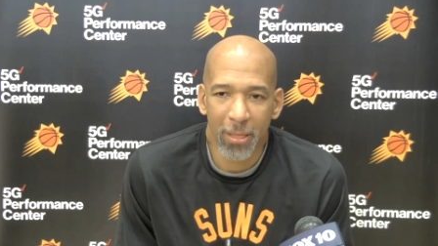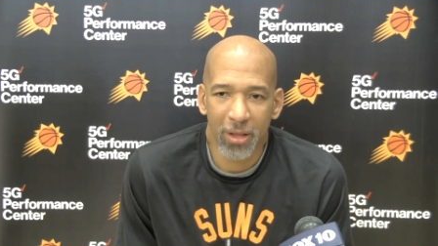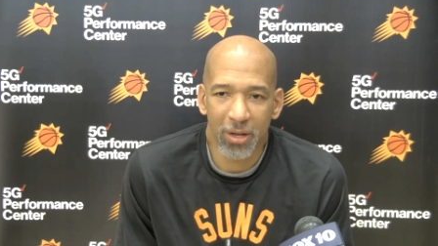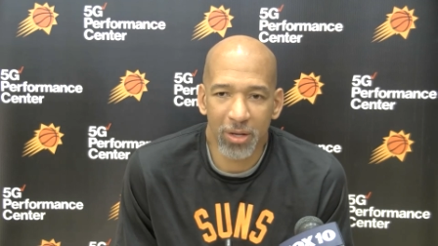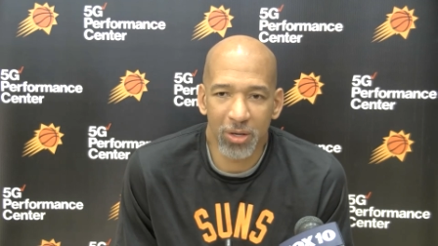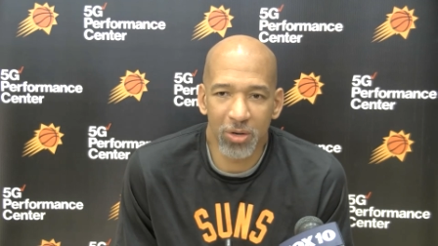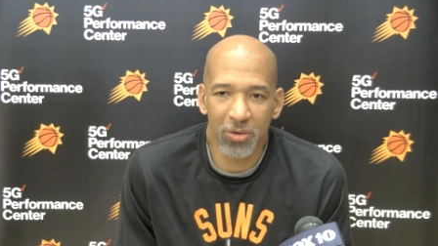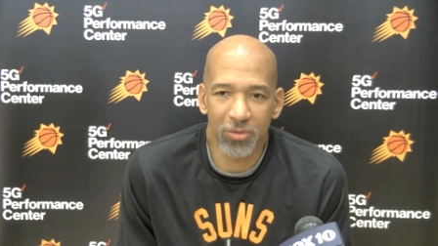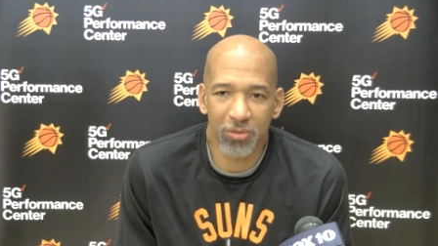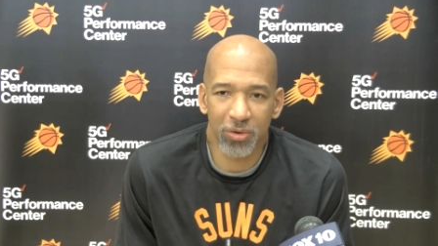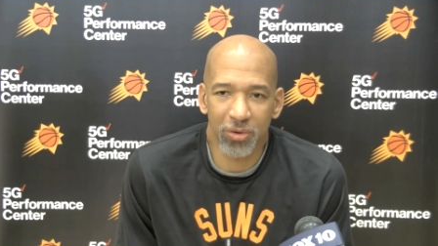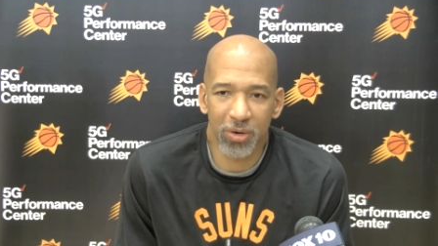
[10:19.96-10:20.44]

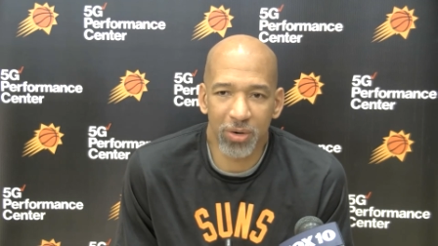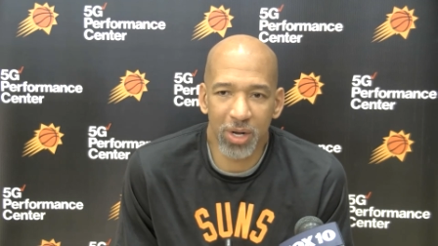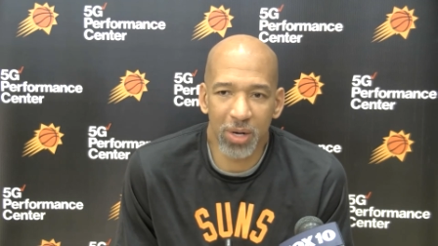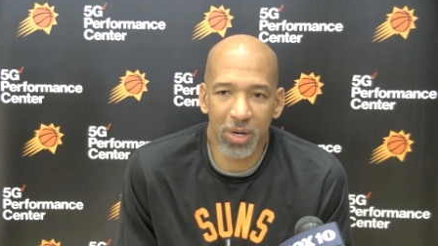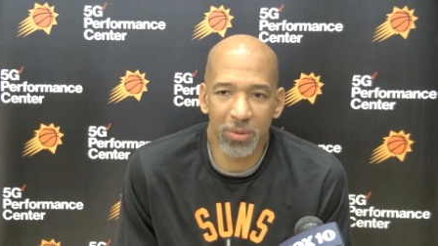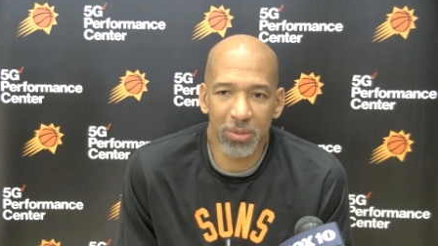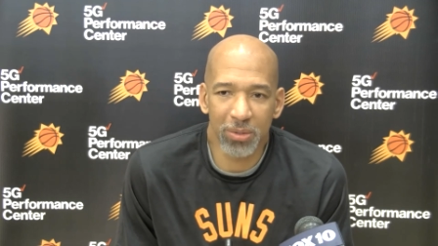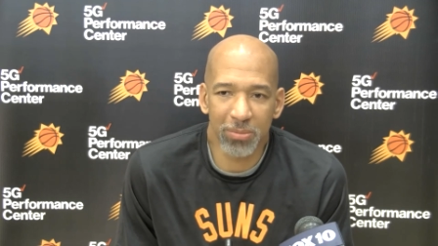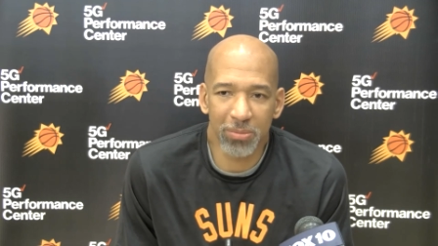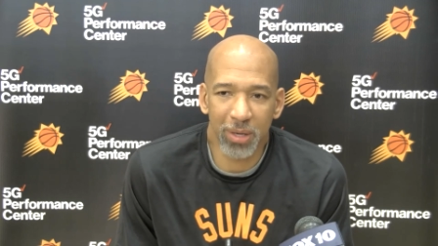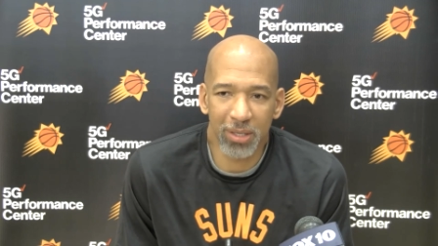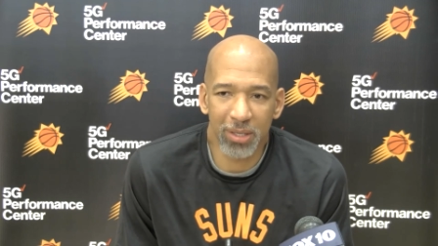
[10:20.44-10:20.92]
goof around
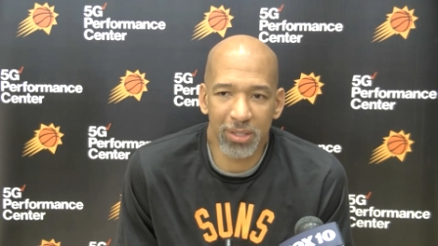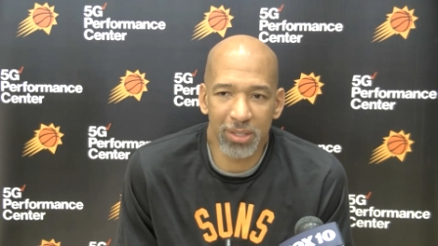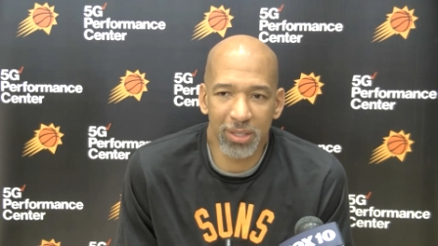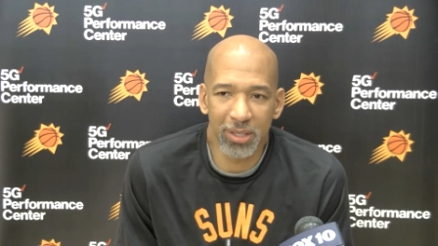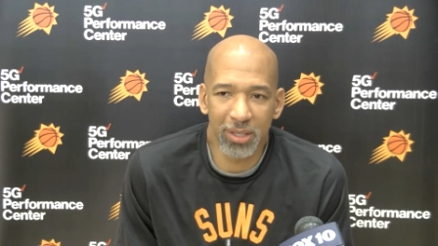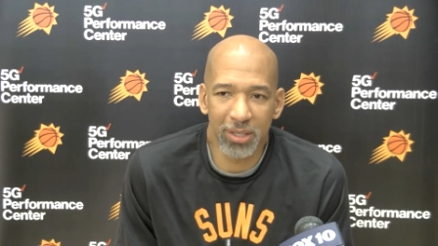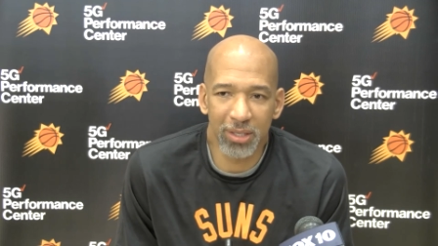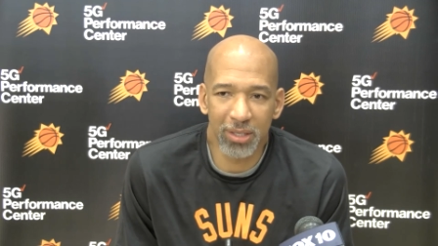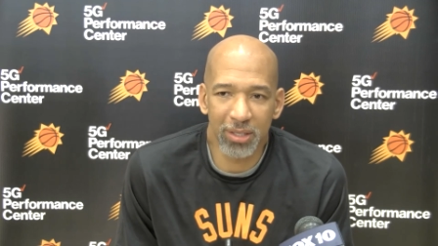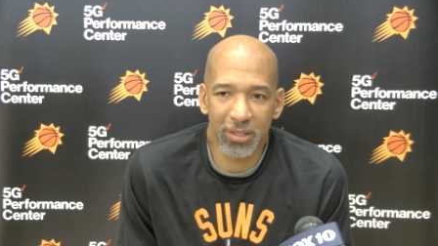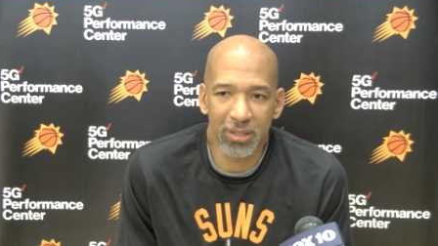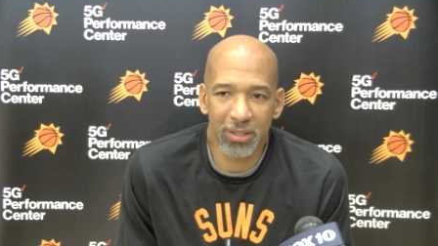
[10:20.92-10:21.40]
with my
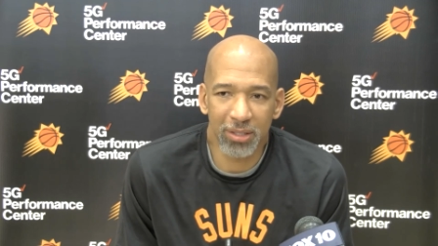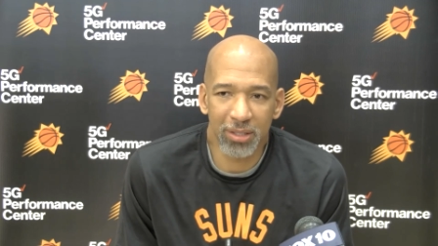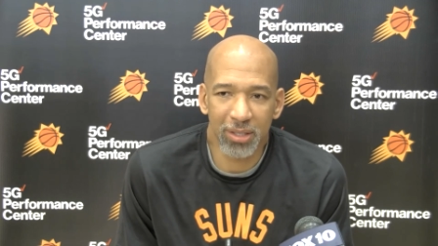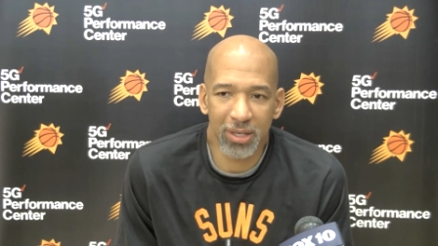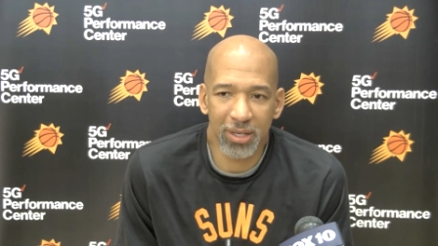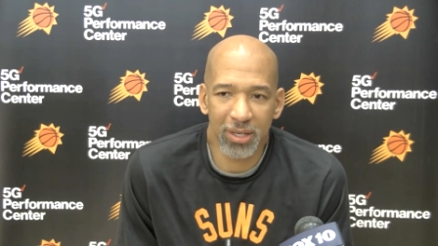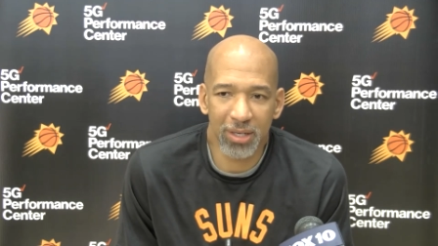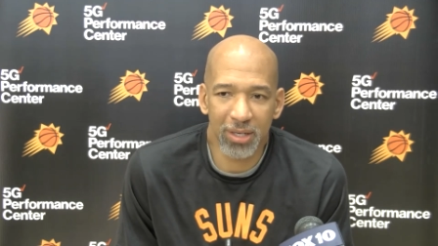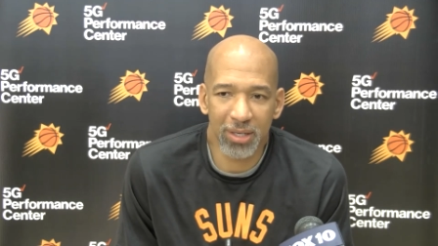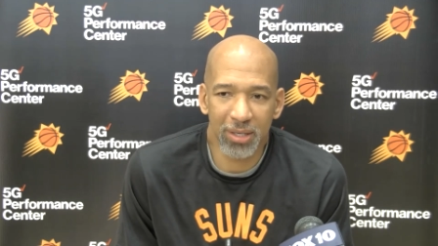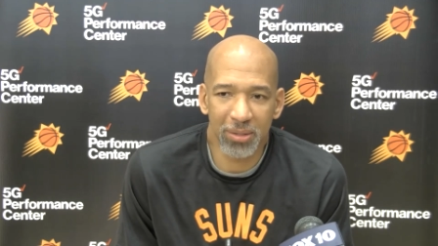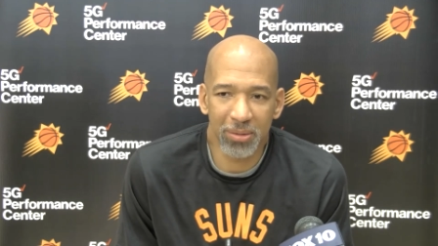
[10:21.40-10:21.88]
deer.
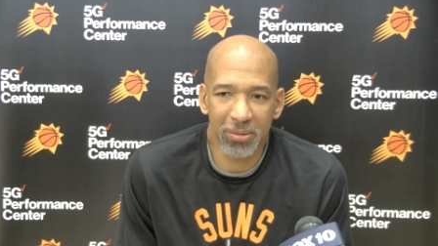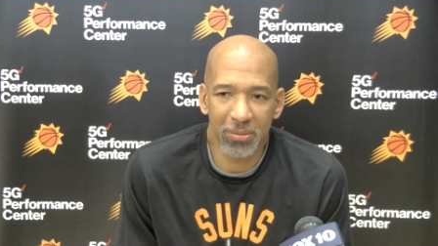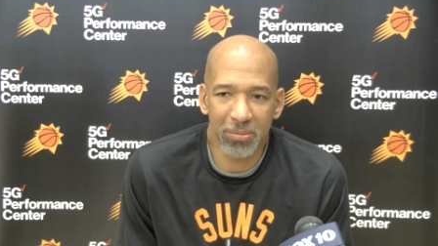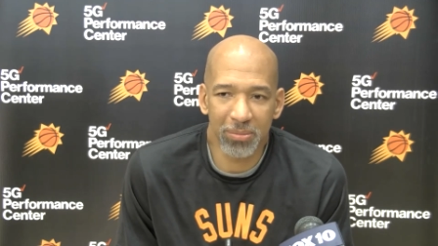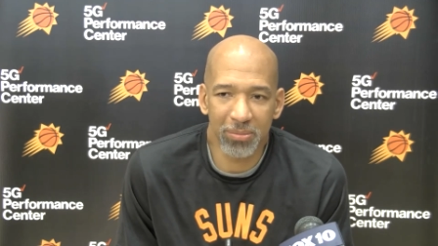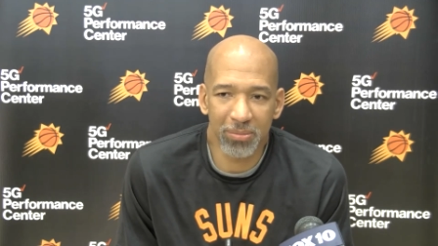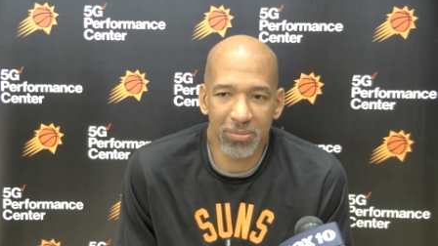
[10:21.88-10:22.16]
Um,